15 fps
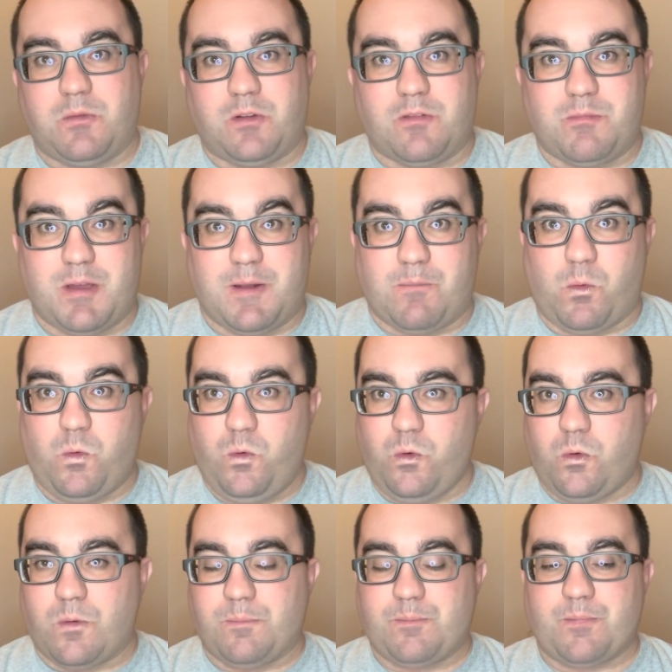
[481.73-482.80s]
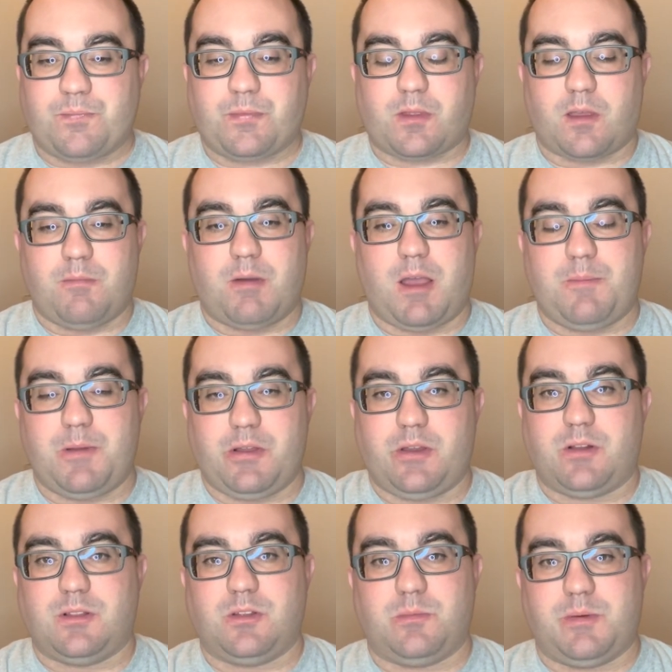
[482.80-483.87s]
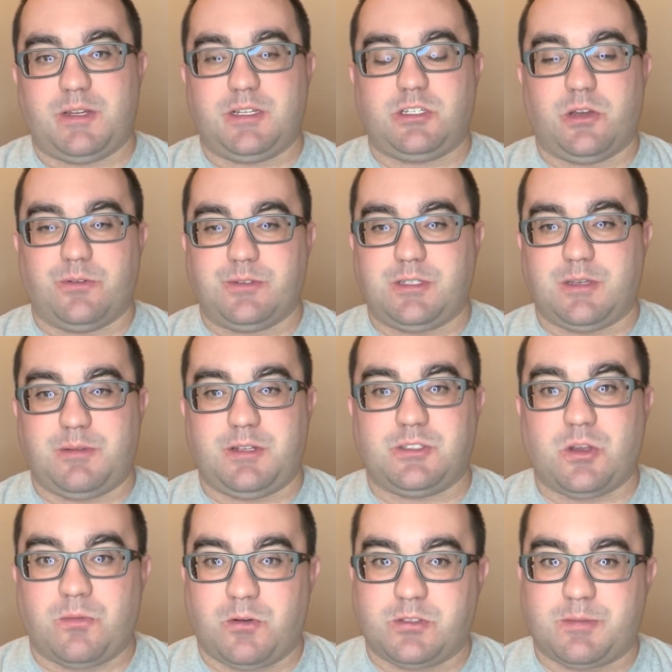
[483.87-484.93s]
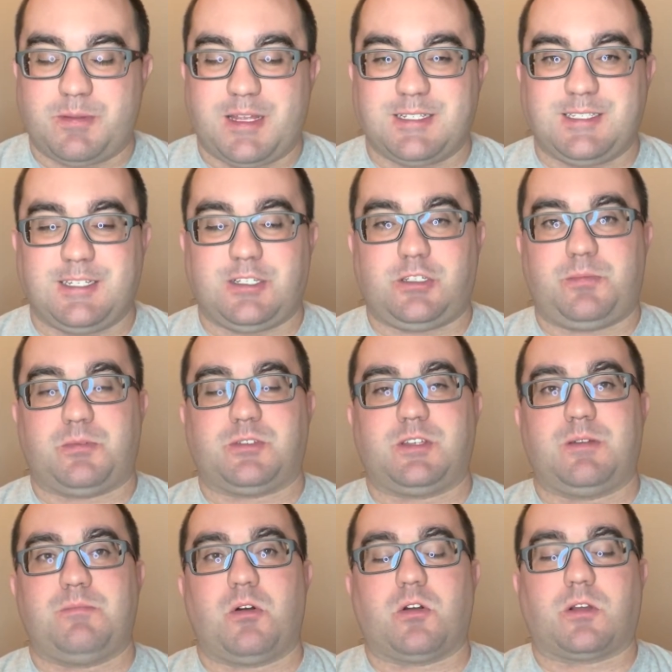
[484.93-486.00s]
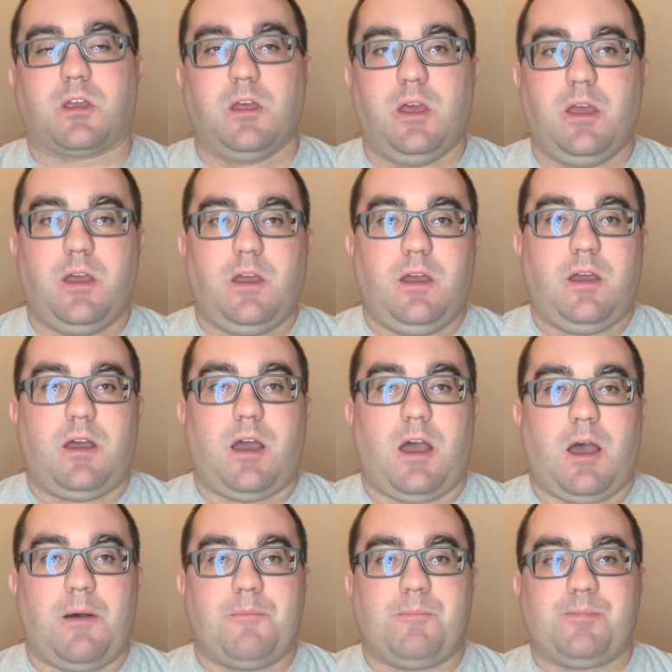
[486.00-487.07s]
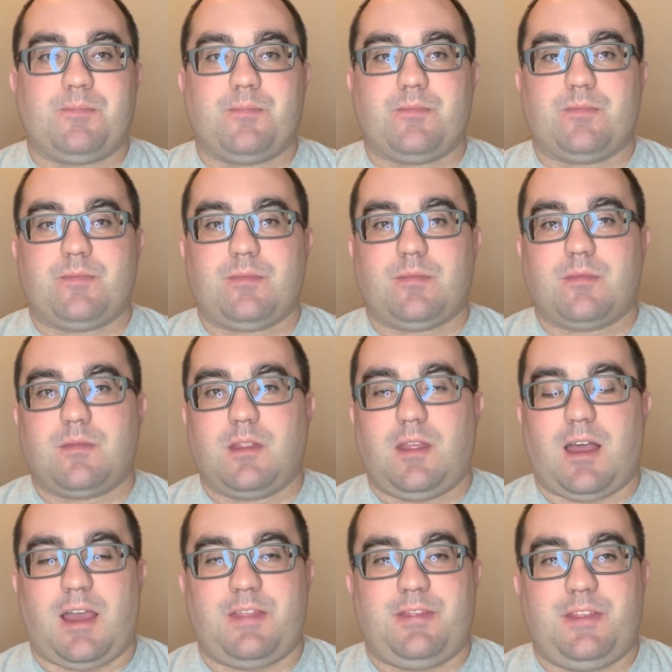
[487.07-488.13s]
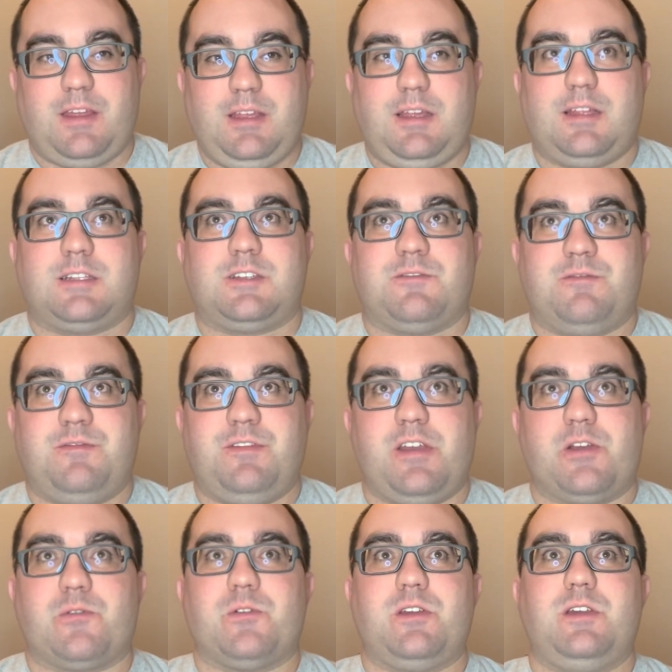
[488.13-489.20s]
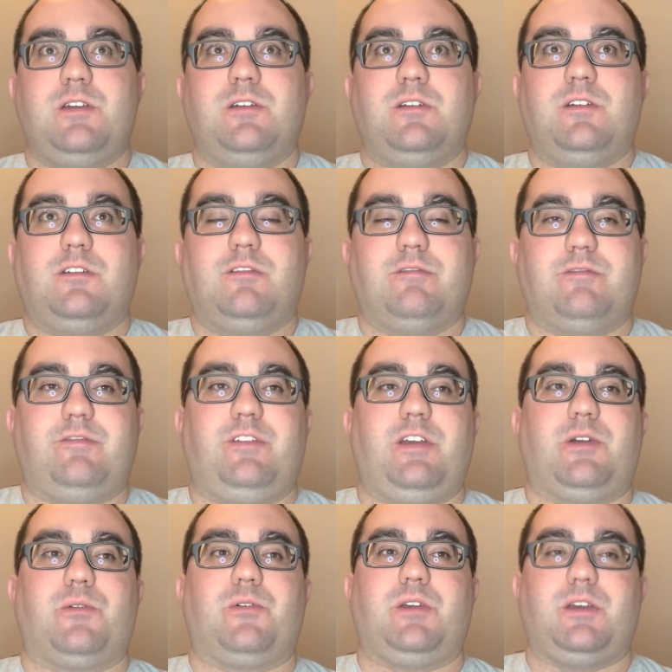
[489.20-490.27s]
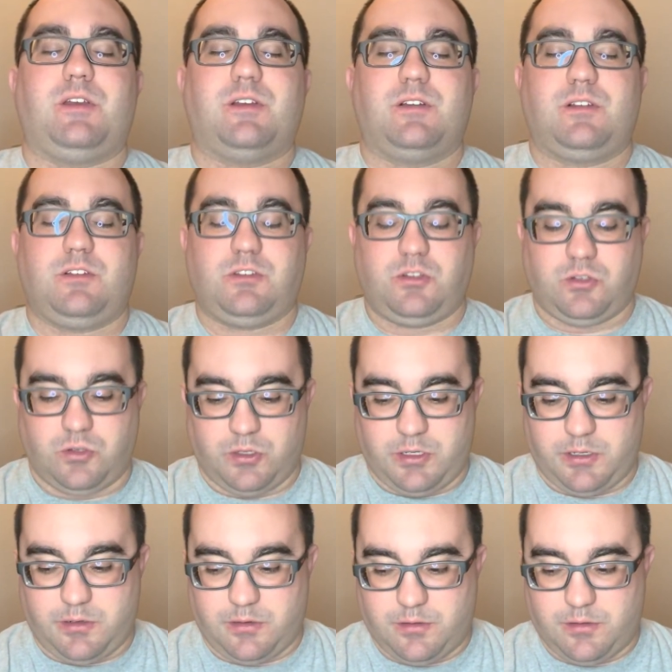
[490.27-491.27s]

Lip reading: would have been, whew, in my opinion, a little bit toasty. I mean, it's almost at that 60% mark. I think it's very, very good.